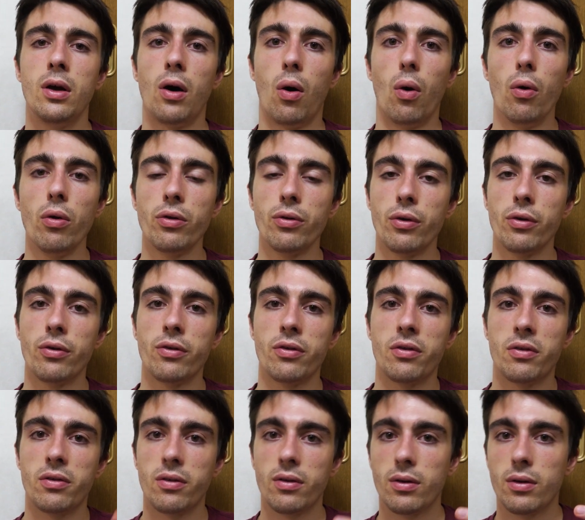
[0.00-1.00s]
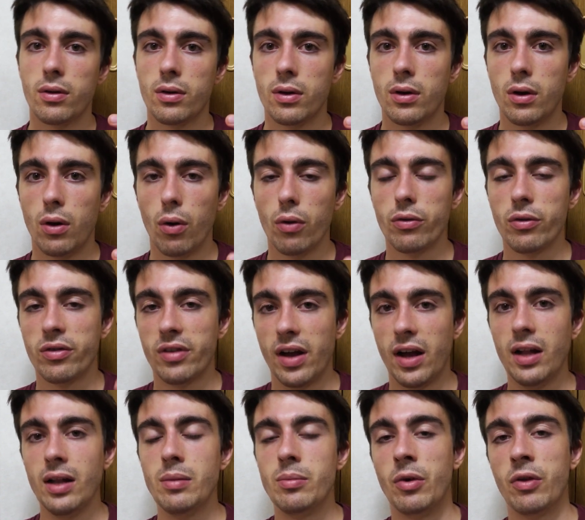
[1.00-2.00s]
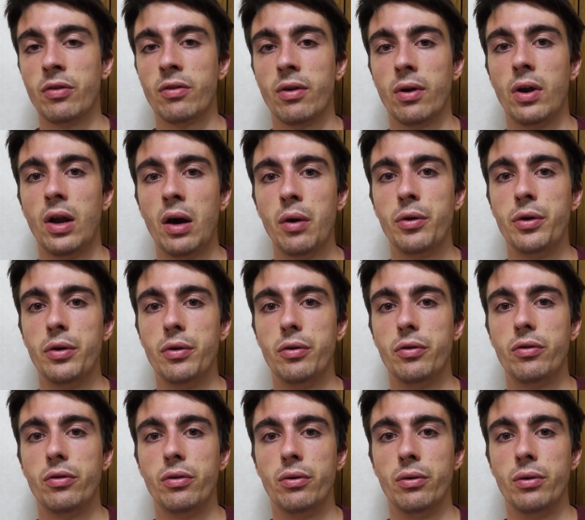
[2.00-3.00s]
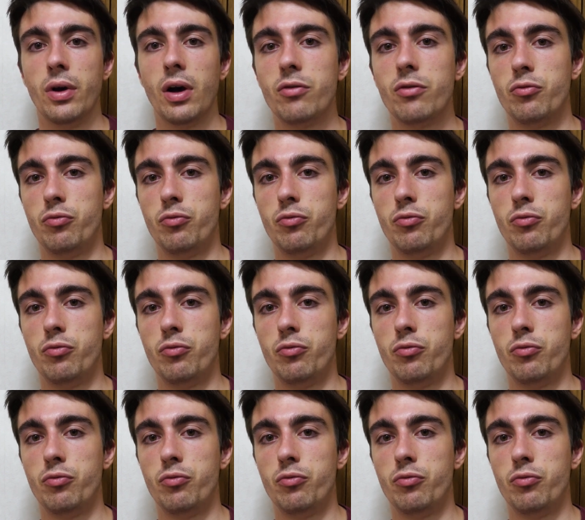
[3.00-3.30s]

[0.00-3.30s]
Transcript: All those all those elements allow you to